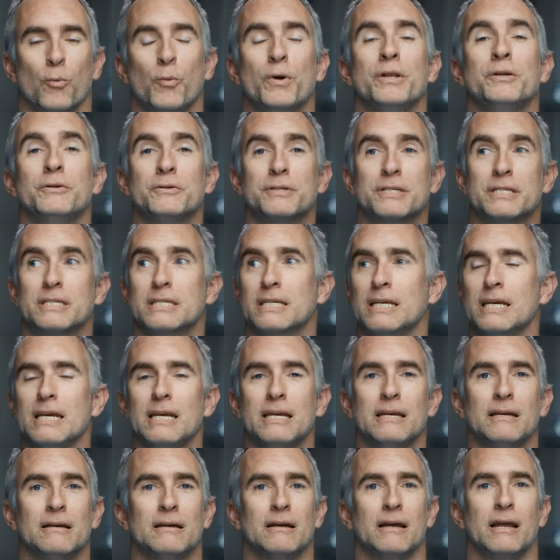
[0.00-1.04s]
When you
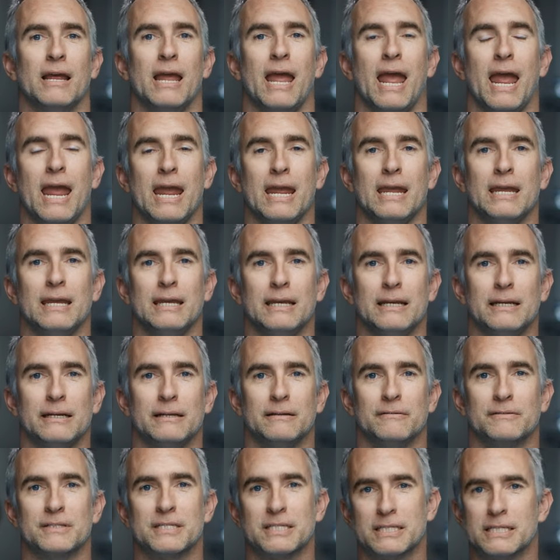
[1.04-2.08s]
see a
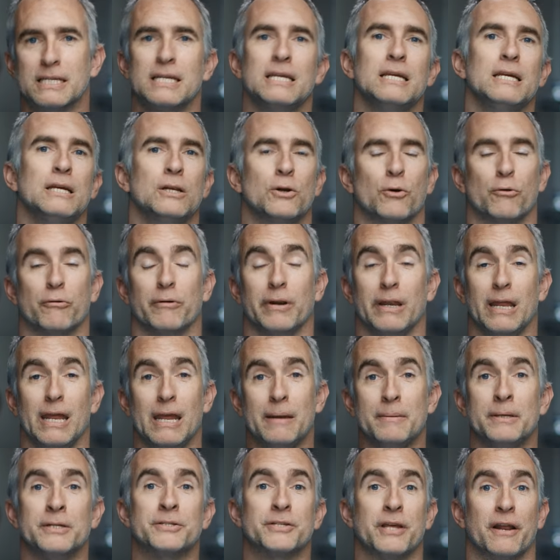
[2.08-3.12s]
scene or an
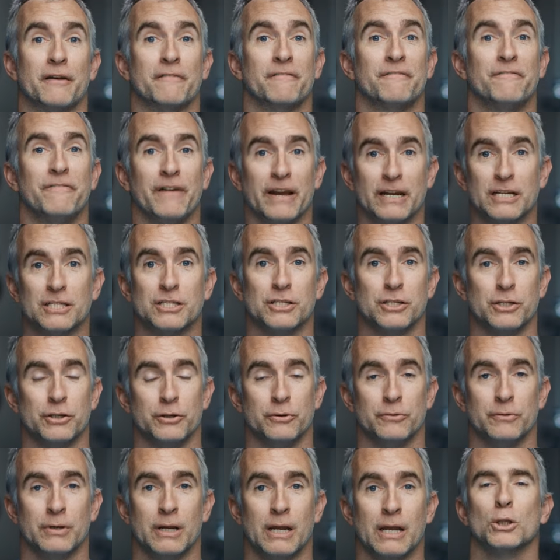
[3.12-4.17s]
image that affects
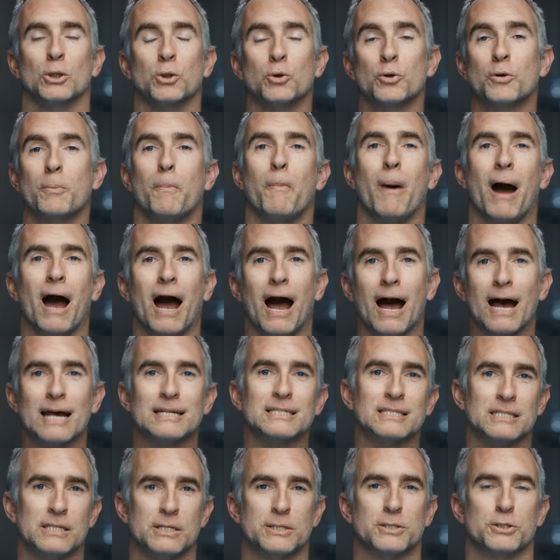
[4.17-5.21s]
you, look
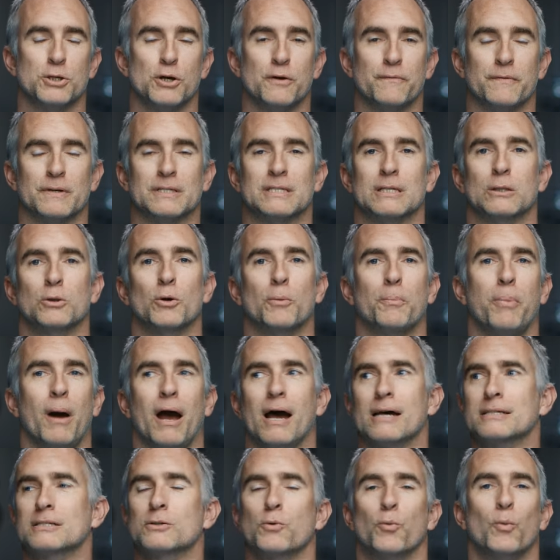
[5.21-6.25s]
past the surface, look
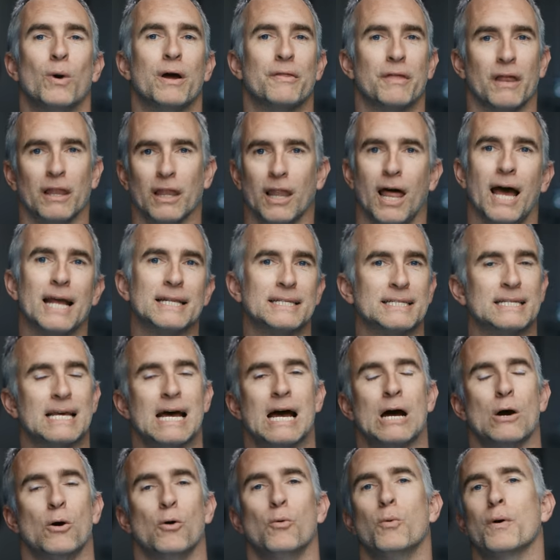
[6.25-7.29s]
past where the lights
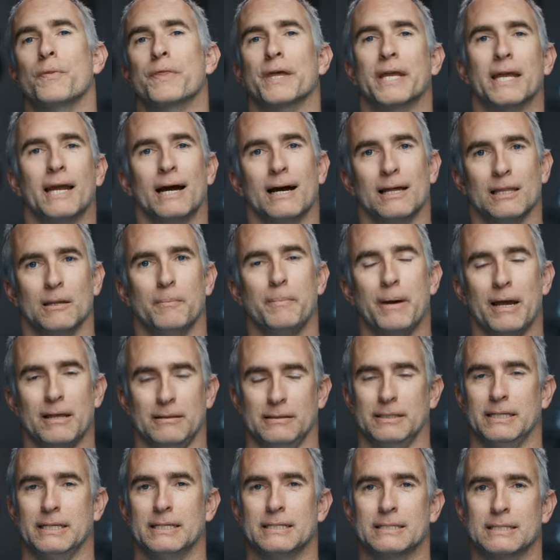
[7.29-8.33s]
are or what the color
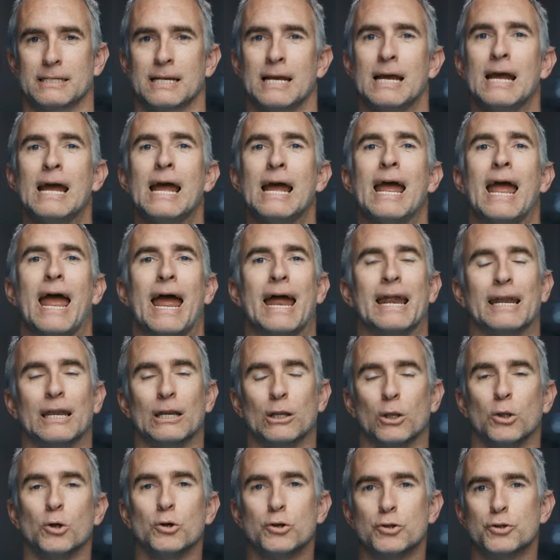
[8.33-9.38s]
palette is, and
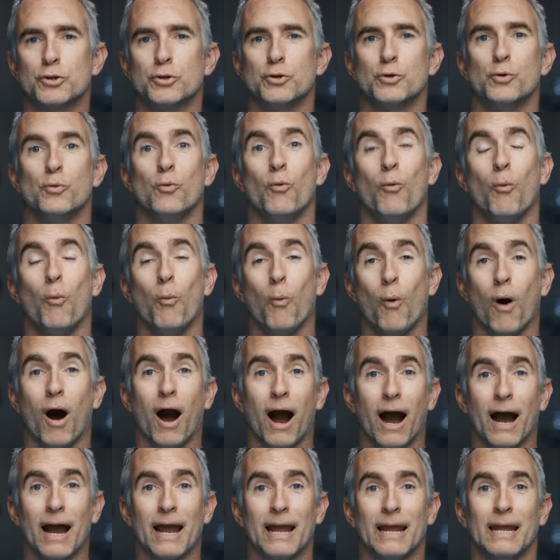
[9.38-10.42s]
look to
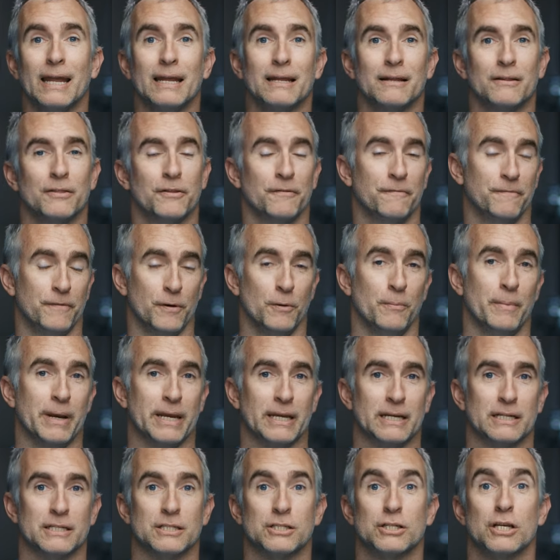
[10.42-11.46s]
why the
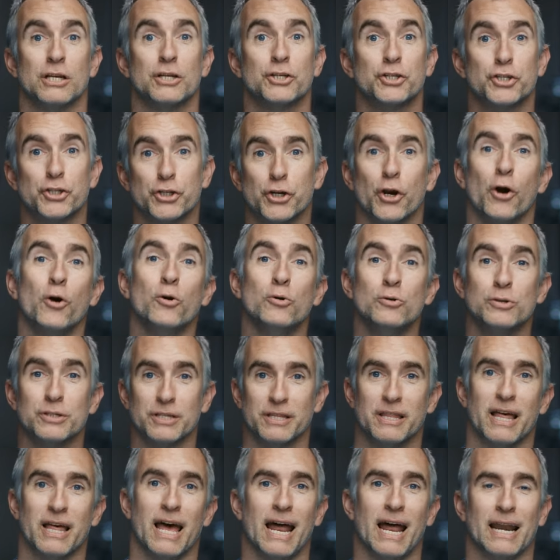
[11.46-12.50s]
filmmakers
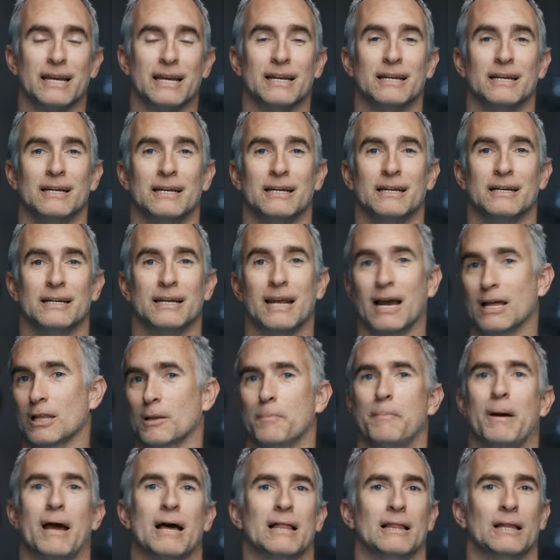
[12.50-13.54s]
chose that color
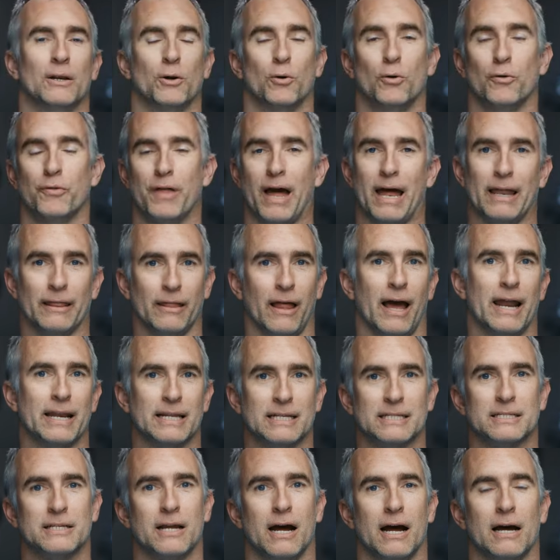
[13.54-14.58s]
palette or that lighting
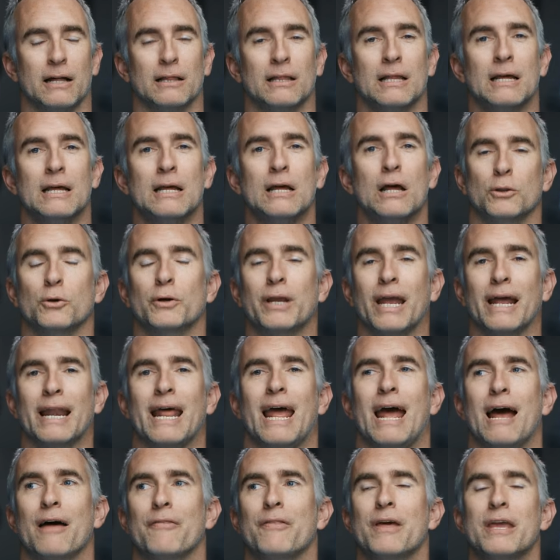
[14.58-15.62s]
style. Look at
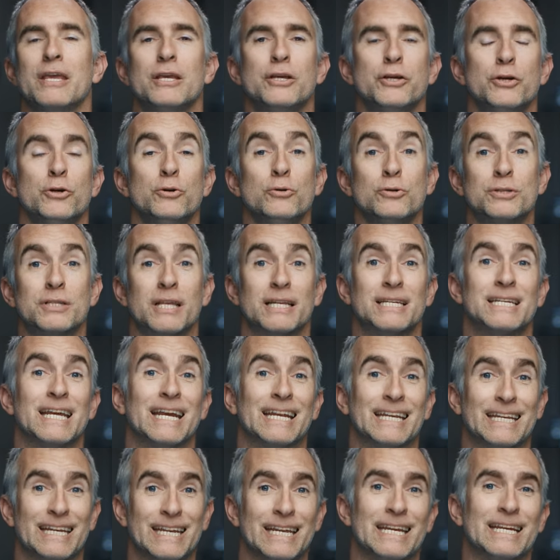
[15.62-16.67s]
how they use the
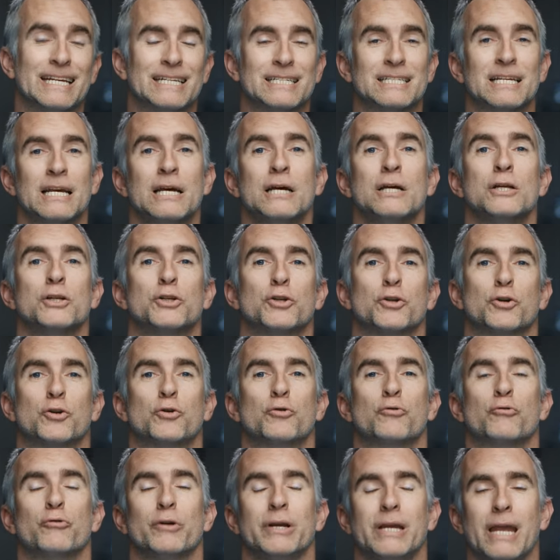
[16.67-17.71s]
techniques to
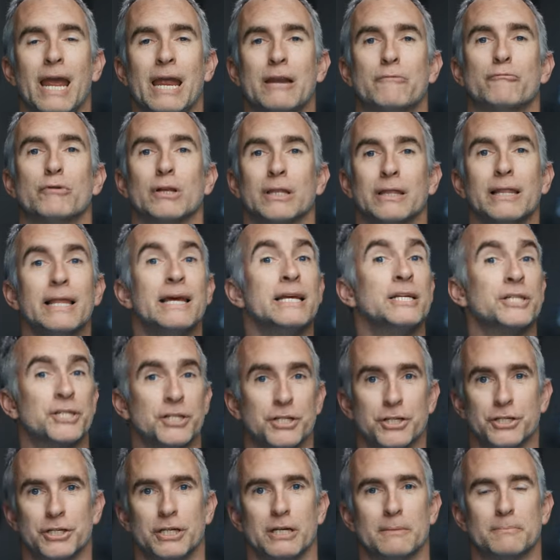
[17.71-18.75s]
create
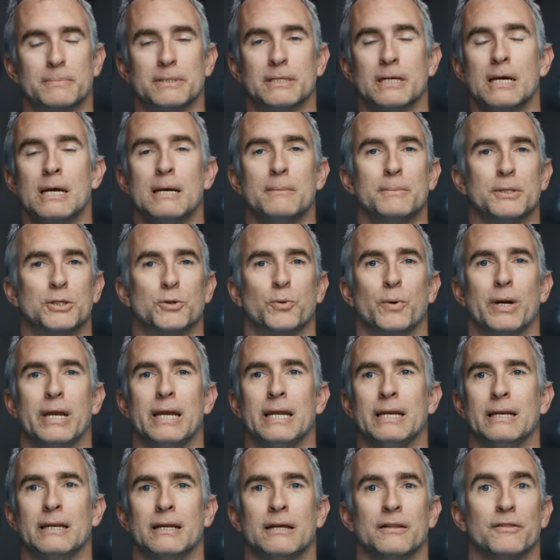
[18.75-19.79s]
relationships
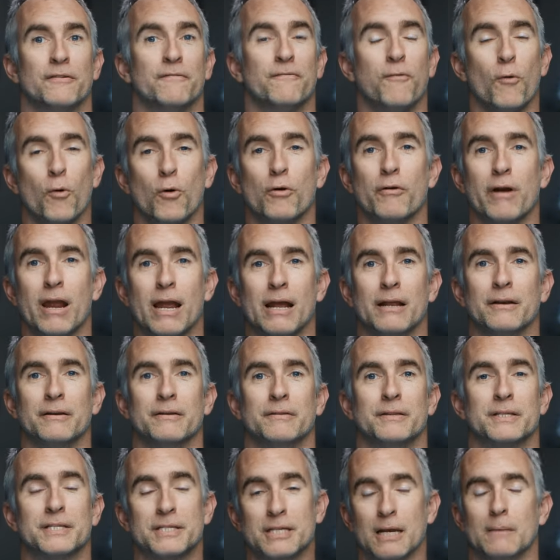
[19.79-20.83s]
between the foreground,
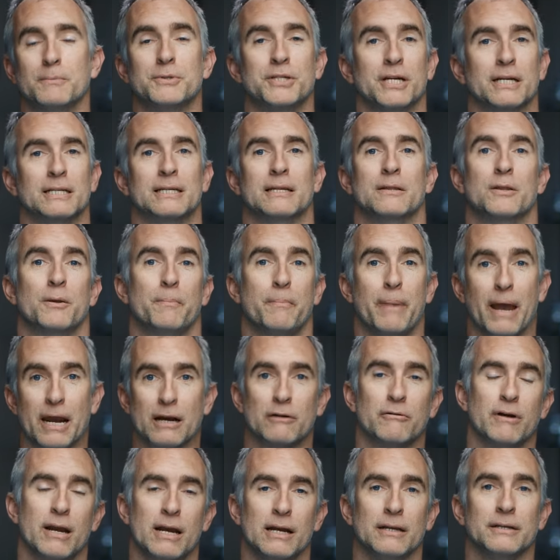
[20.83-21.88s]
the subject, the
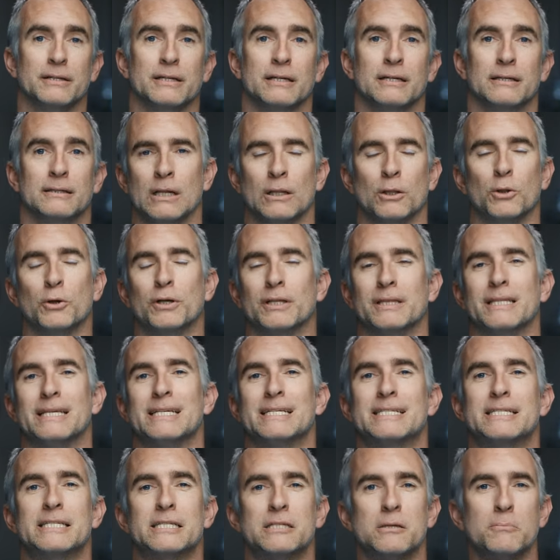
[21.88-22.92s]
background. Look at the
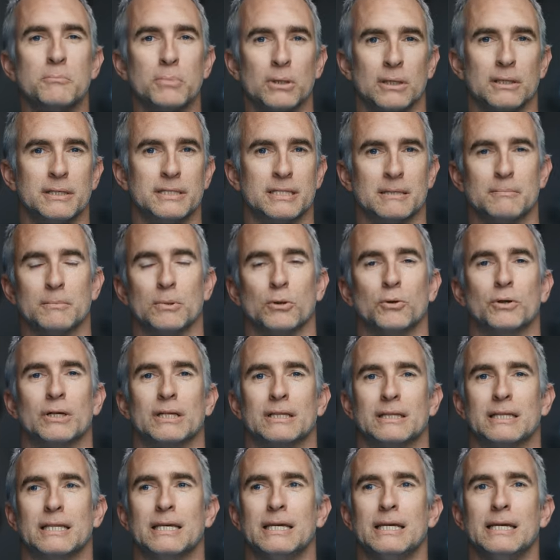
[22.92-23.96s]
symbolism, look
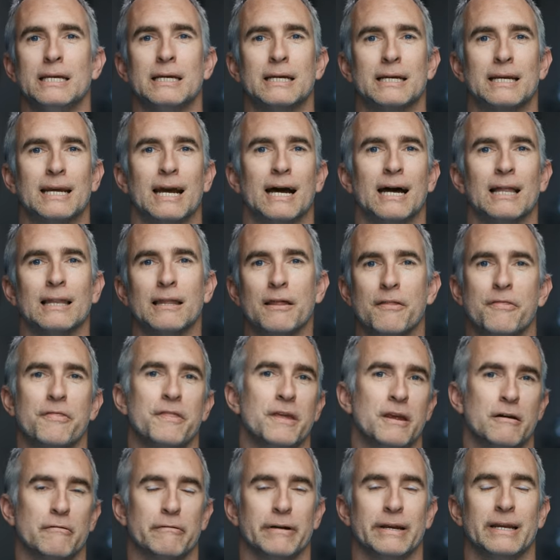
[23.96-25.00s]
at the color
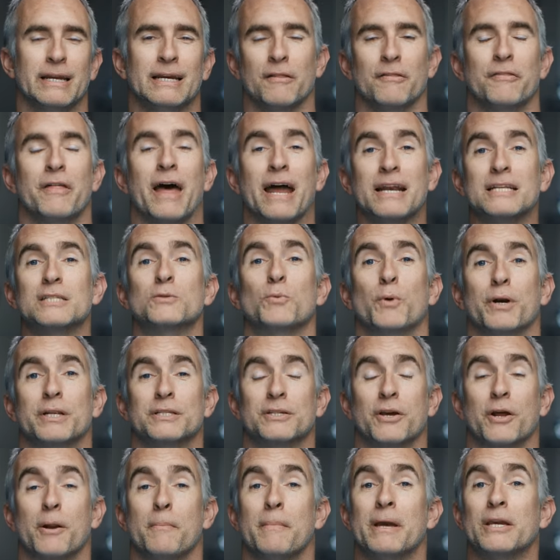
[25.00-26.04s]
theory. That is what is
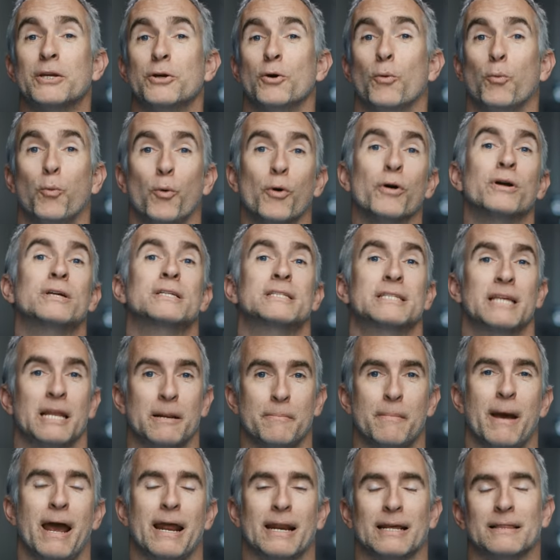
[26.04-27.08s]
going to make your work
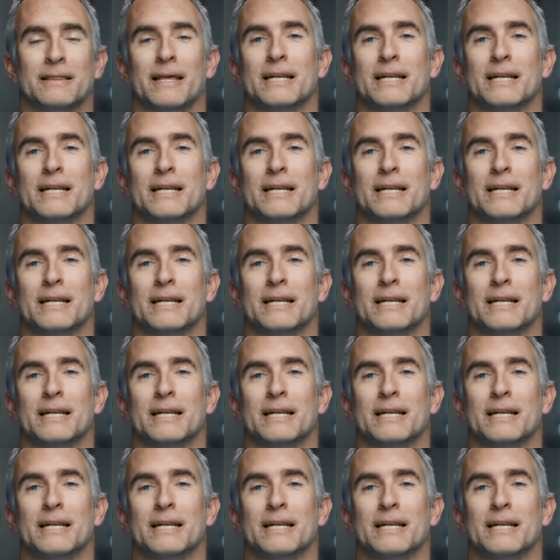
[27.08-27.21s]
cinematic.